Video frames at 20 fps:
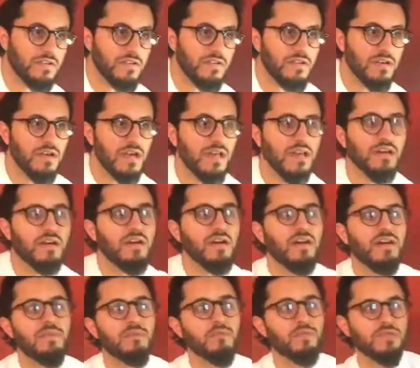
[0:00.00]

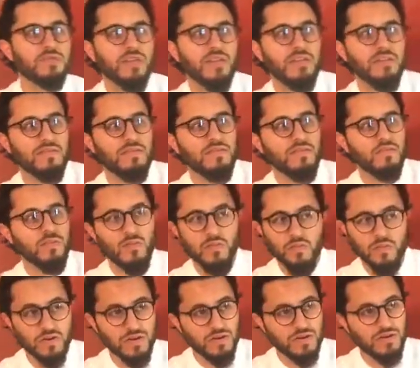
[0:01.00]
Al-qalamu zayd
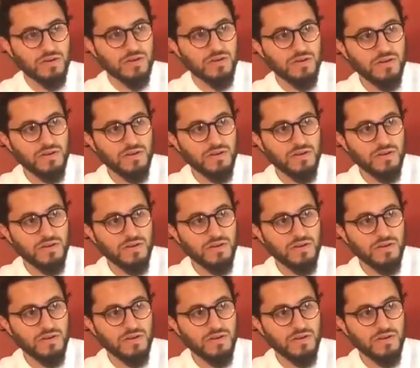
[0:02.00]
won't work.